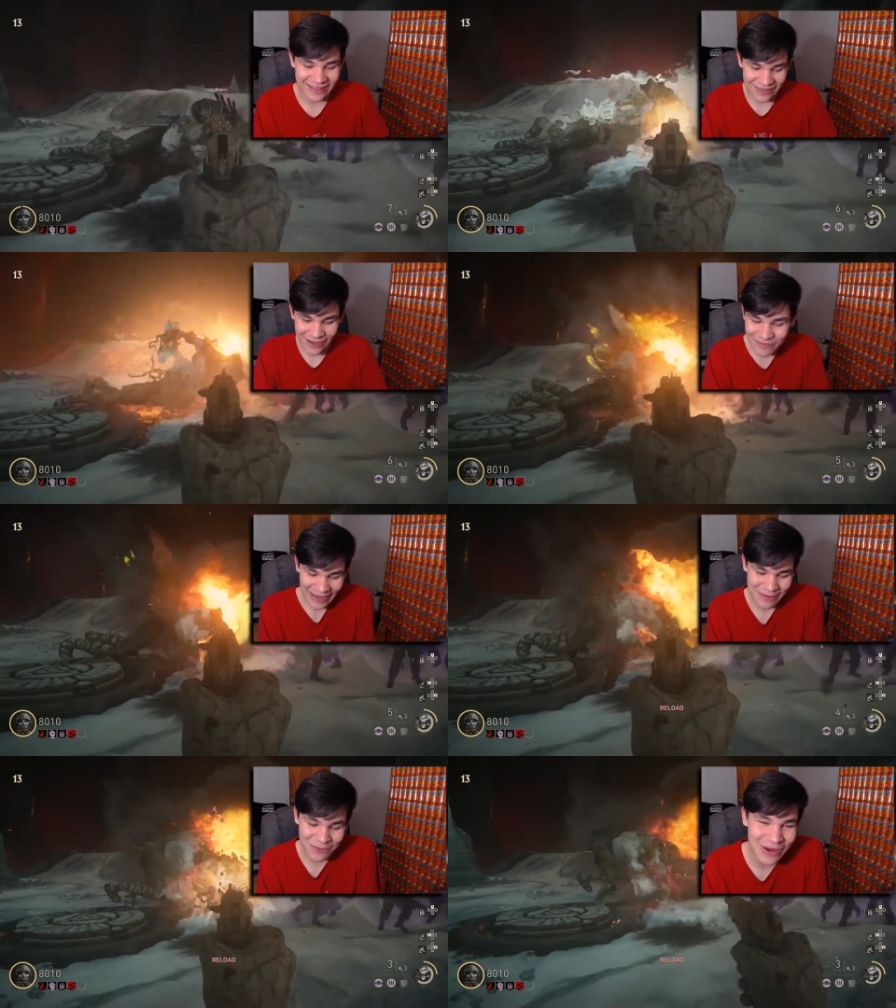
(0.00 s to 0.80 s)
like,
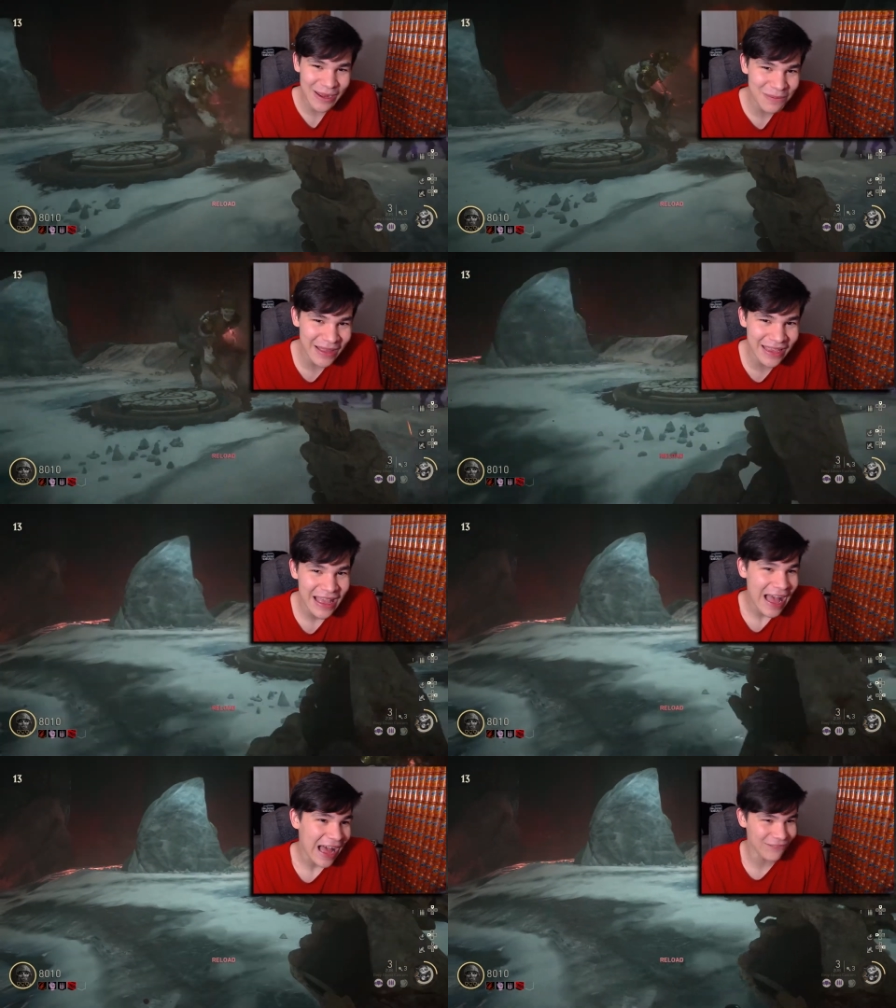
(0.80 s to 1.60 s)
sometimes when I play
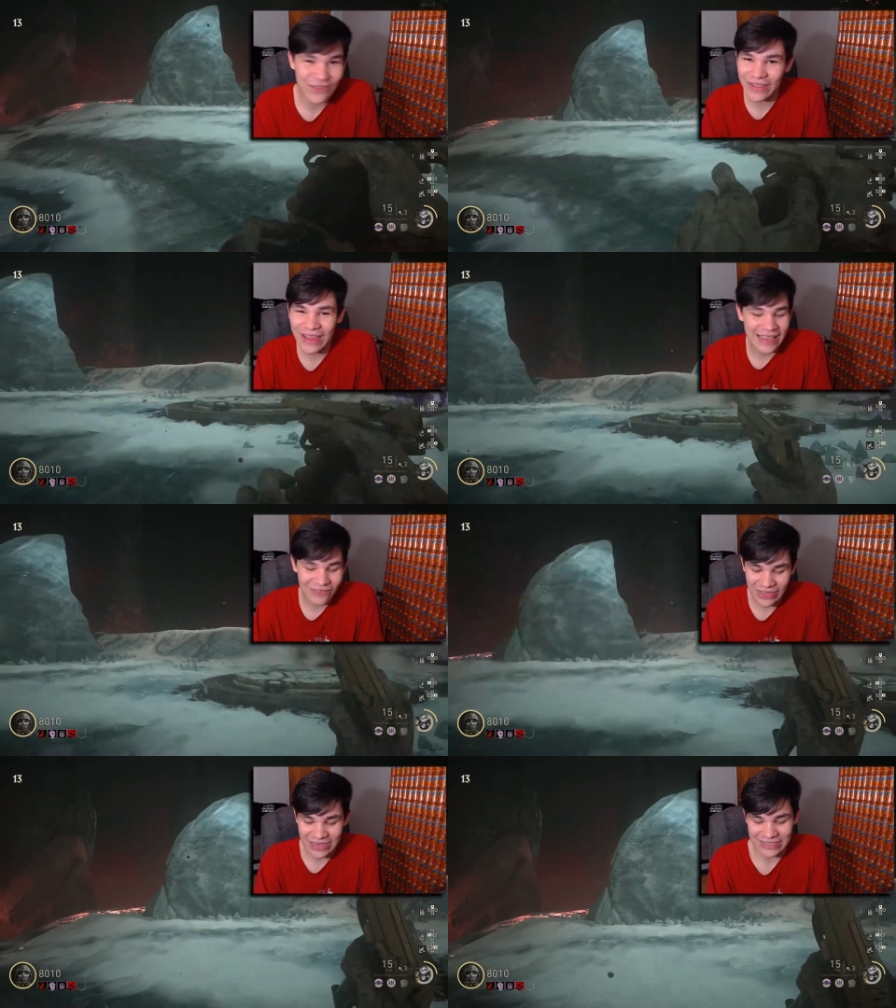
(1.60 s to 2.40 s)
it, I feel like
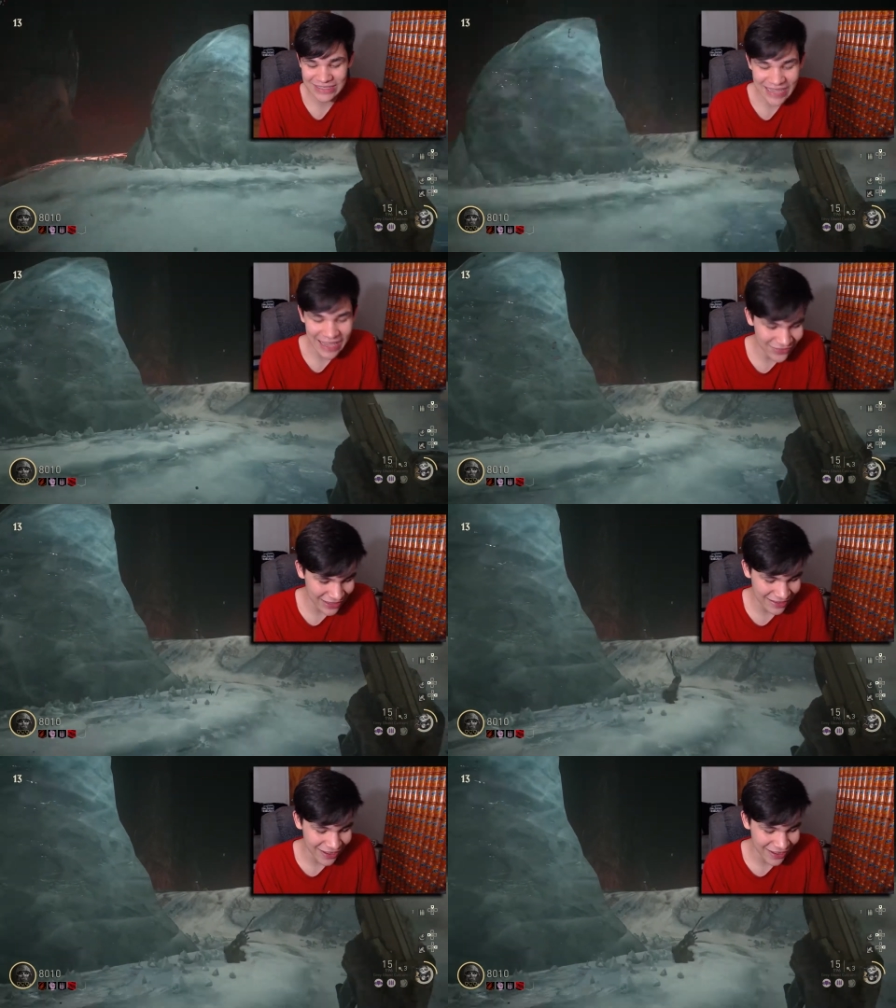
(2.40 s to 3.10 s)
giving it a 7.